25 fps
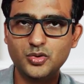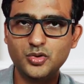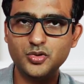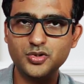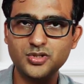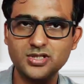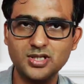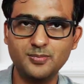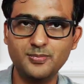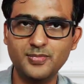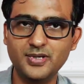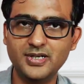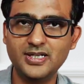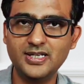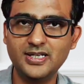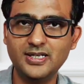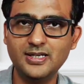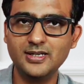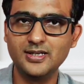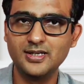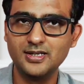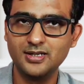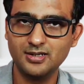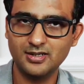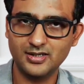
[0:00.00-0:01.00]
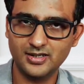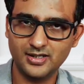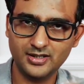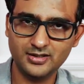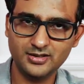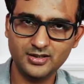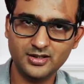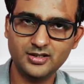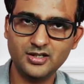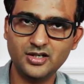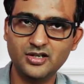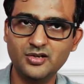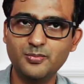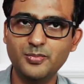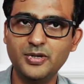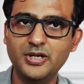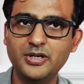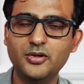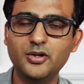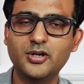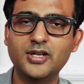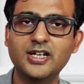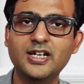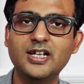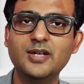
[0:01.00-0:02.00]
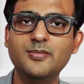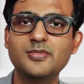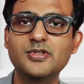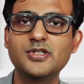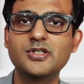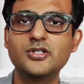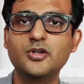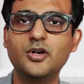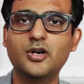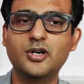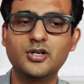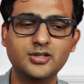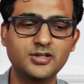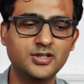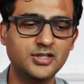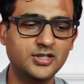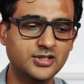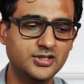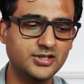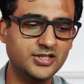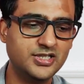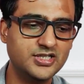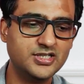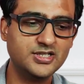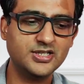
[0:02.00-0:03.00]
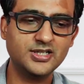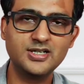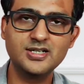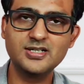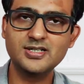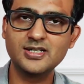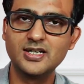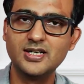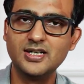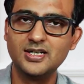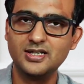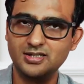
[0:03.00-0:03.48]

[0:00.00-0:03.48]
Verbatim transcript: to somebody in the government or N M C or the teachers,